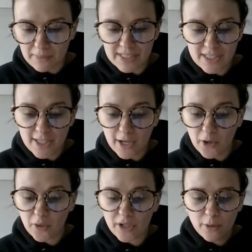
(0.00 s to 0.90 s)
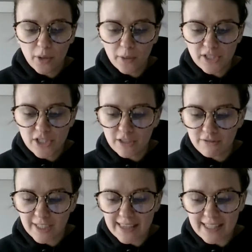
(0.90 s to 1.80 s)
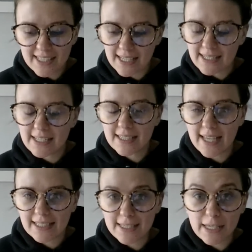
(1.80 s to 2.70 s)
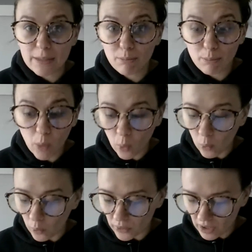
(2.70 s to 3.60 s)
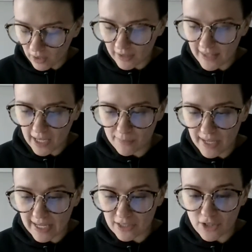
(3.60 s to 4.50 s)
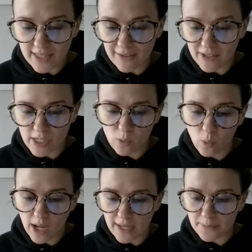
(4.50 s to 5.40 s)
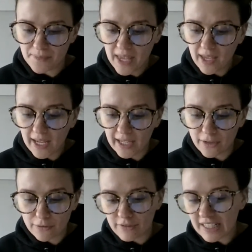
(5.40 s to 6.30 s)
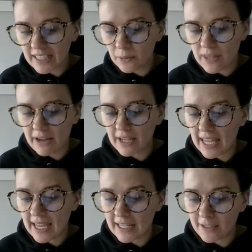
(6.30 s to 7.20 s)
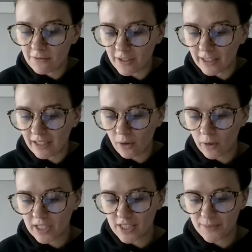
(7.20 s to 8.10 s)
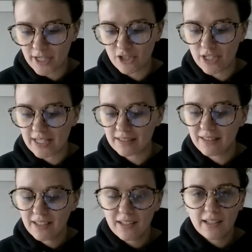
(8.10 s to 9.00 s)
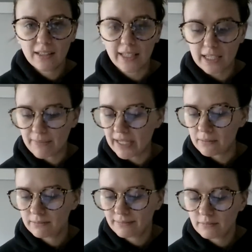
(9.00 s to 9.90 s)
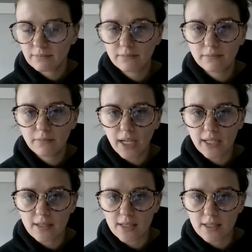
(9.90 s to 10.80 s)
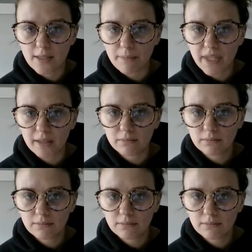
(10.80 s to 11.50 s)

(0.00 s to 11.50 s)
So I want you to read the sentence that's in bold on that page 71 and read it without any feeling or expression like me. I see something.